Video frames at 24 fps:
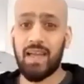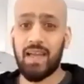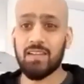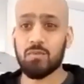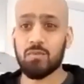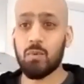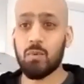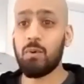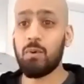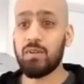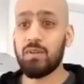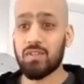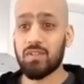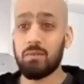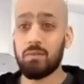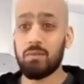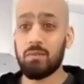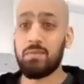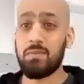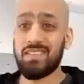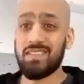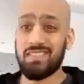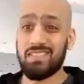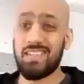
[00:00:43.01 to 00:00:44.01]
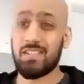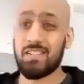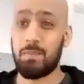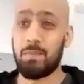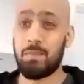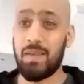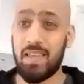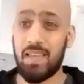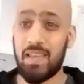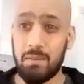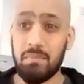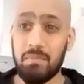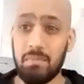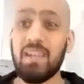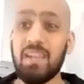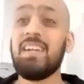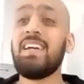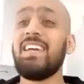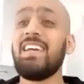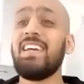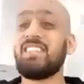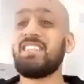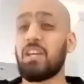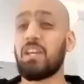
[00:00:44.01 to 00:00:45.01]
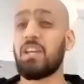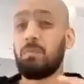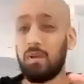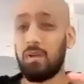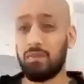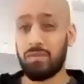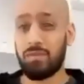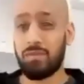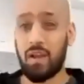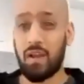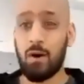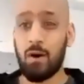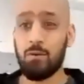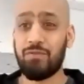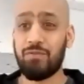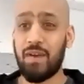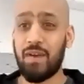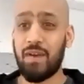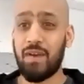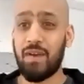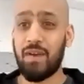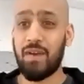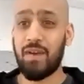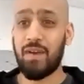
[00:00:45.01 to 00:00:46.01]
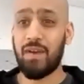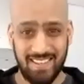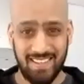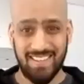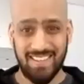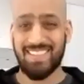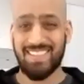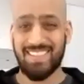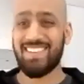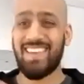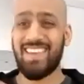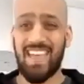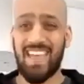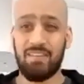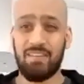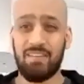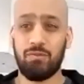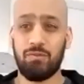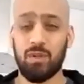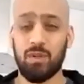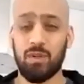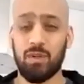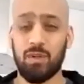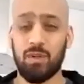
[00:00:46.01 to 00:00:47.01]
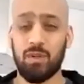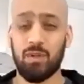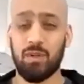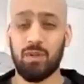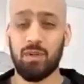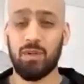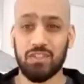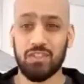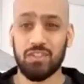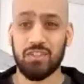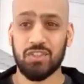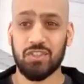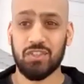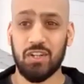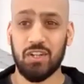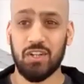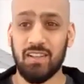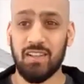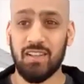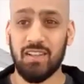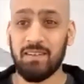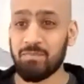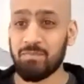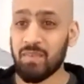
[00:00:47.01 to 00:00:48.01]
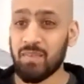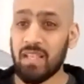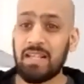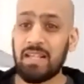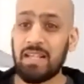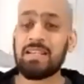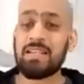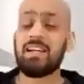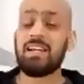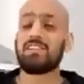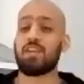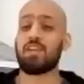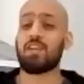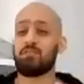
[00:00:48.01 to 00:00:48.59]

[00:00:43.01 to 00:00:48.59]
as well. It's going to be at 6 p.m. It's going to be for the whole family. Get everyone together, inshallah. So